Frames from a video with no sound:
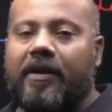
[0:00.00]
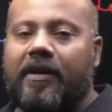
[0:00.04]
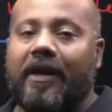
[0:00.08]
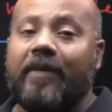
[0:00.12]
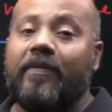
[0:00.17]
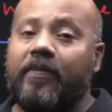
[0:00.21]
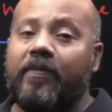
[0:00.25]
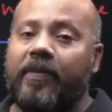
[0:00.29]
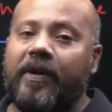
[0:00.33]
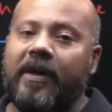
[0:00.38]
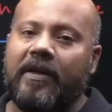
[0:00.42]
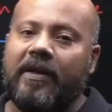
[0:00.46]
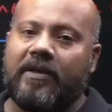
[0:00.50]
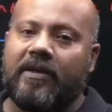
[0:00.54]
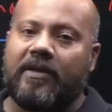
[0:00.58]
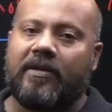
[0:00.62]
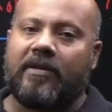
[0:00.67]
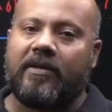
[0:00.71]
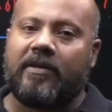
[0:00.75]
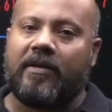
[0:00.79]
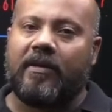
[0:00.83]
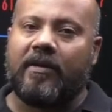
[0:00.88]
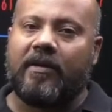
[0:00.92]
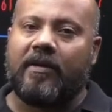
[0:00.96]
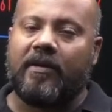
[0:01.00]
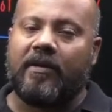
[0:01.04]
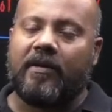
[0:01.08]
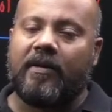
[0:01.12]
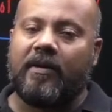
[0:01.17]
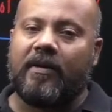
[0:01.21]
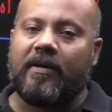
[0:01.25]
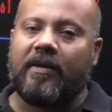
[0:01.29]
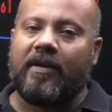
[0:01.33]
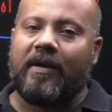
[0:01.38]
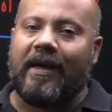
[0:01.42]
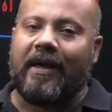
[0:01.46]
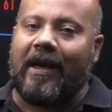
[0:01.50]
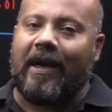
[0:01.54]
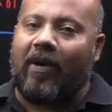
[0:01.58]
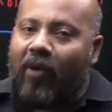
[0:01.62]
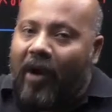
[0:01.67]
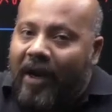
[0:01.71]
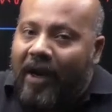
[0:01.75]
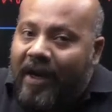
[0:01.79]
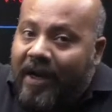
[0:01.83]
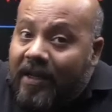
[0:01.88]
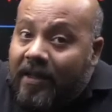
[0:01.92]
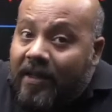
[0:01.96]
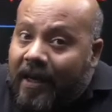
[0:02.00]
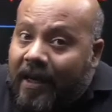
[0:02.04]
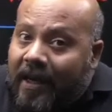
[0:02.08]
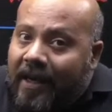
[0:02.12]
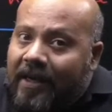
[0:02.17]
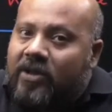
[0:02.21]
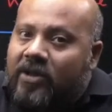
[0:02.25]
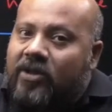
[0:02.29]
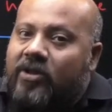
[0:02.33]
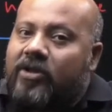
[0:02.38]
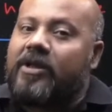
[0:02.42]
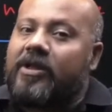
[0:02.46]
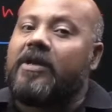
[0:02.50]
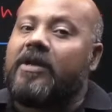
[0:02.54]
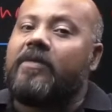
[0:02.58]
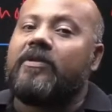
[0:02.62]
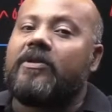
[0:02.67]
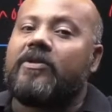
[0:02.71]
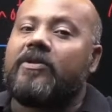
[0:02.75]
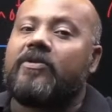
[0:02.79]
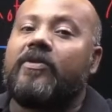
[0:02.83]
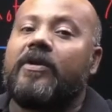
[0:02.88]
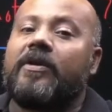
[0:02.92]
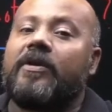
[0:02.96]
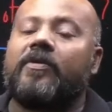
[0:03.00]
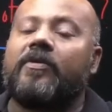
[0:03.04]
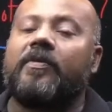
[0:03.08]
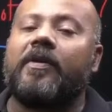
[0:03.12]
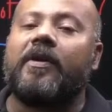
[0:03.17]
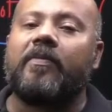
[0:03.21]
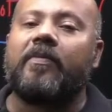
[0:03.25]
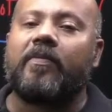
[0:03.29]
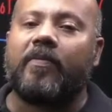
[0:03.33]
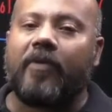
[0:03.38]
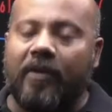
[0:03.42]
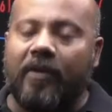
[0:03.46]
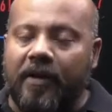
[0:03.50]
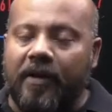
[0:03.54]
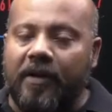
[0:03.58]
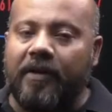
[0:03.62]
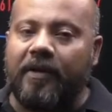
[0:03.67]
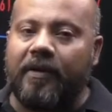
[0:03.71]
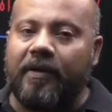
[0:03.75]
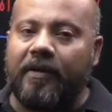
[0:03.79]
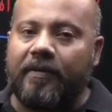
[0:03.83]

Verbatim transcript: temperance, avoiding the extreme is going to be important.